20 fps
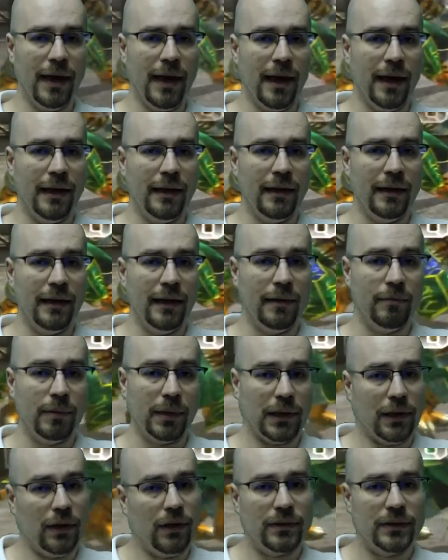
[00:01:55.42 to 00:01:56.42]
and it
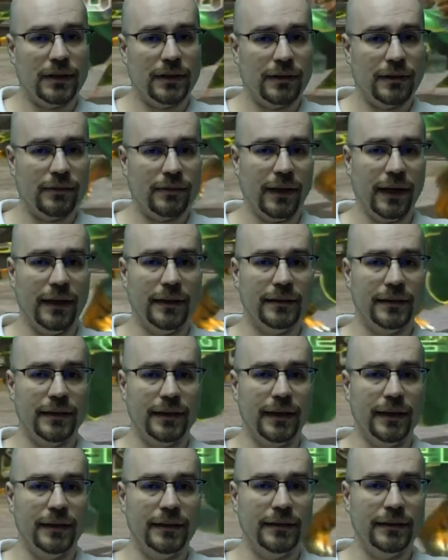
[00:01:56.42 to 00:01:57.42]
belongs in the
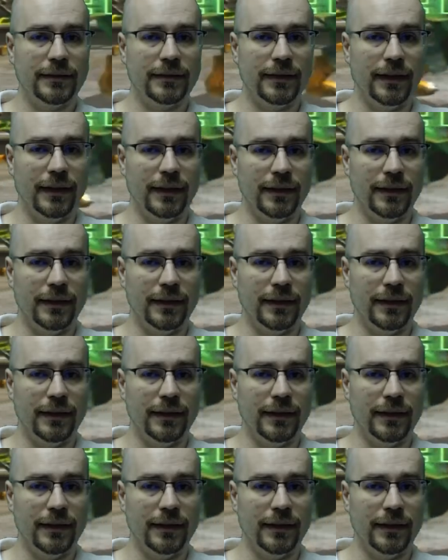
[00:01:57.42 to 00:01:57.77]
franchise. It